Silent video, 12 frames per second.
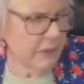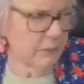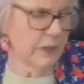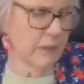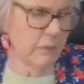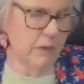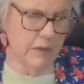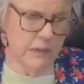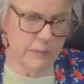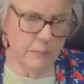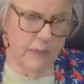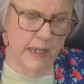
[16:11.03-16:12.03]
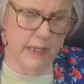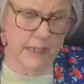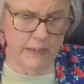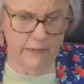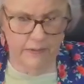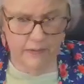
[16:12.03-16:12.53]
what I wanted to
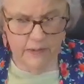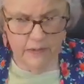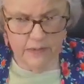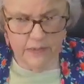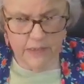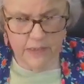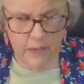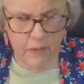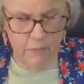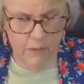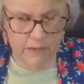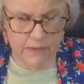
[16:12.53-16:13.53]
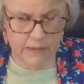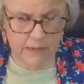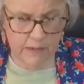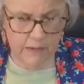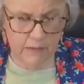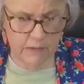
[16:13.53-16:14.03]
make, so I was
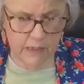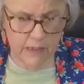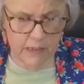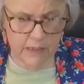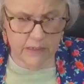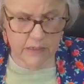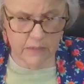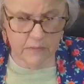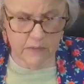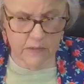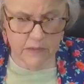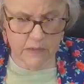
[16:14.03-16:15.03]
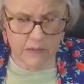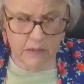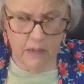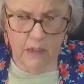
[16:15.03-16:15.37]
like, okay, let's do this.